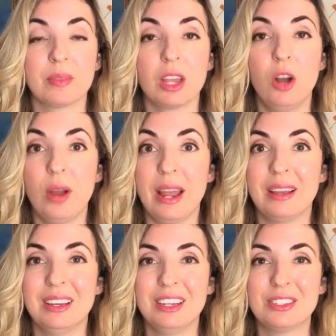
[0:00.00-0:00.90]
Okay.
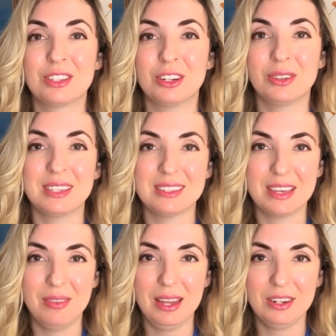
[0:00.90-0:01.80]
So let's give
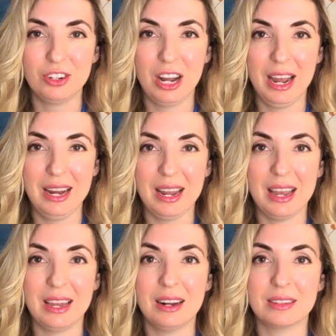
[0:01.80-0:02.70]
that a try,
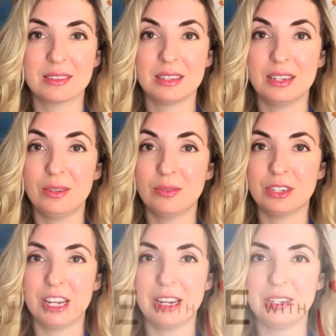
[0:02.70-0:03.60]
and I'll see you for
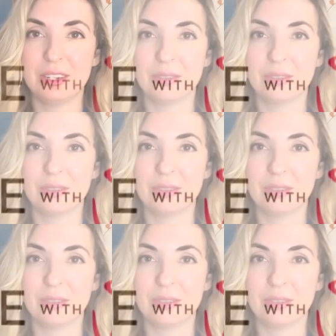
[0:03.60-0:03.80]
day two.